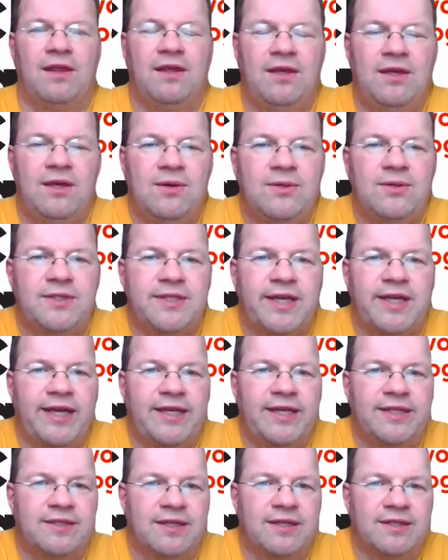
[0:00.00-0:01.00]
The use
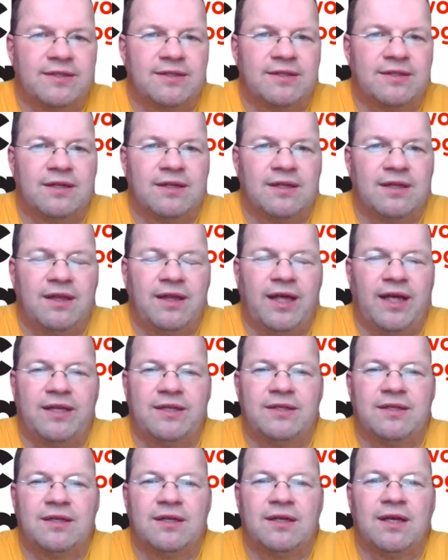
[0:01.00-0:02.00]
cases
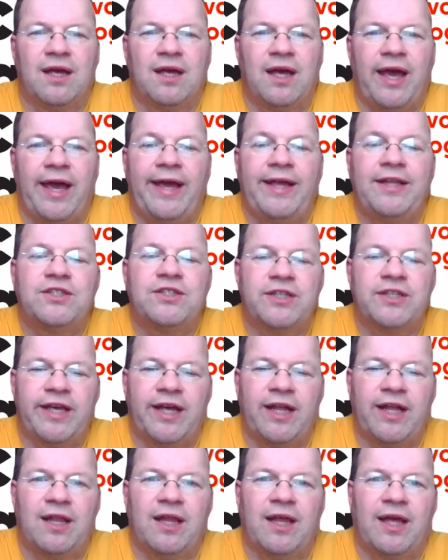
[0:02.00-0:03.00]
that
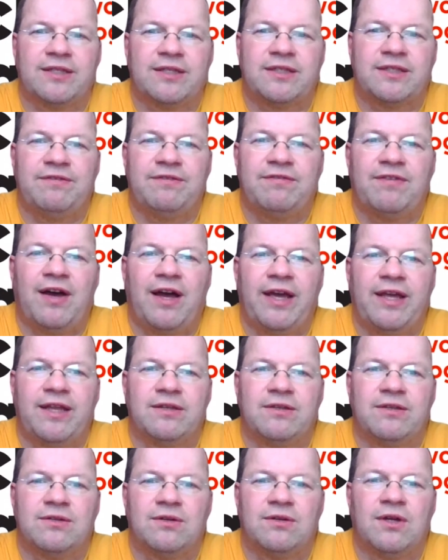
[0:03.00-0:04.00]
HCL has
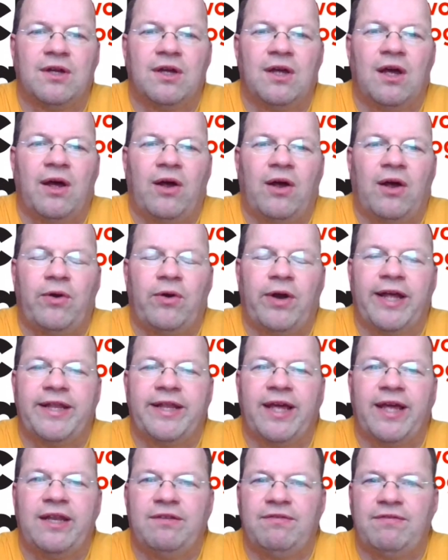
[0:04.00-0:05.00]
defined or
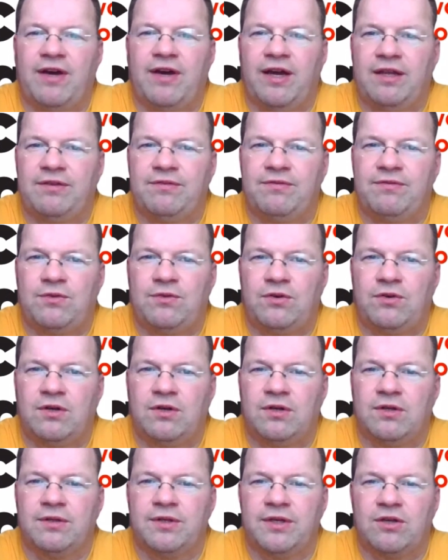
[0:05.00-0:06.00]
identified
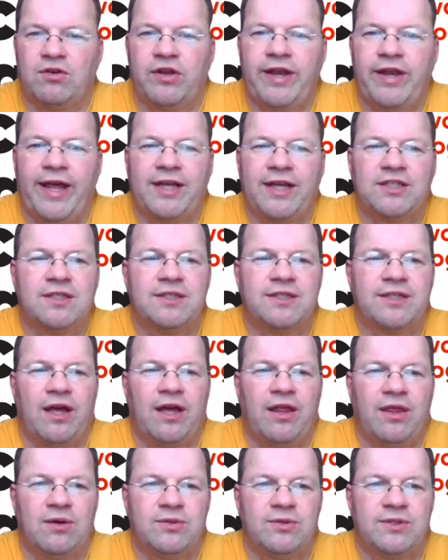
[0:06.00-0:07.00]
for Connections
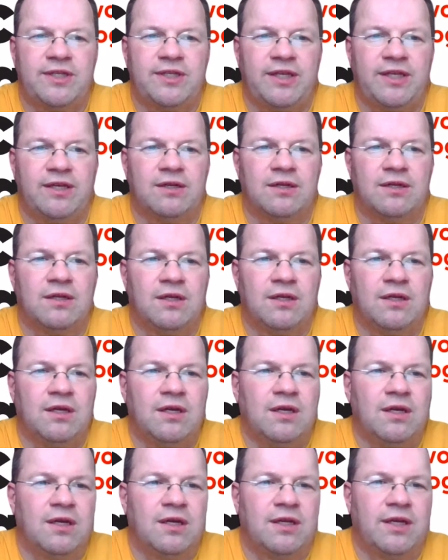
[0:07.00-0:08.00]
are those here.
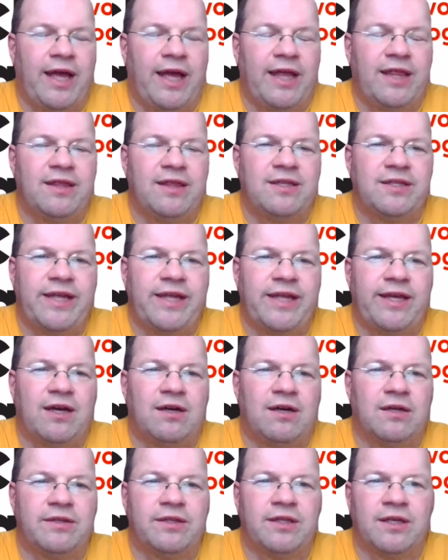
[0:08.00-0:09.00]
And they
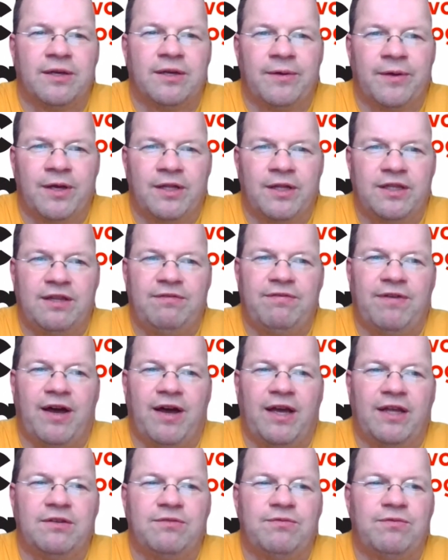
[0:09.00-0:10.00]
are
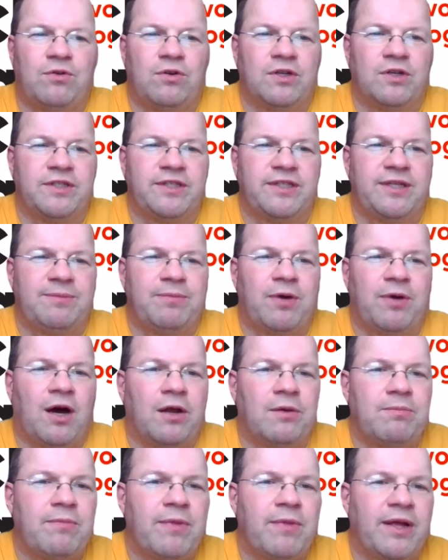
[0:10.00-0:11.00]
defined for
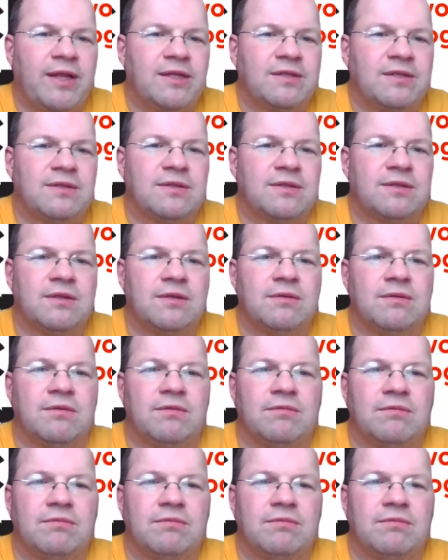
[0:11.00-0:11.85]
departments.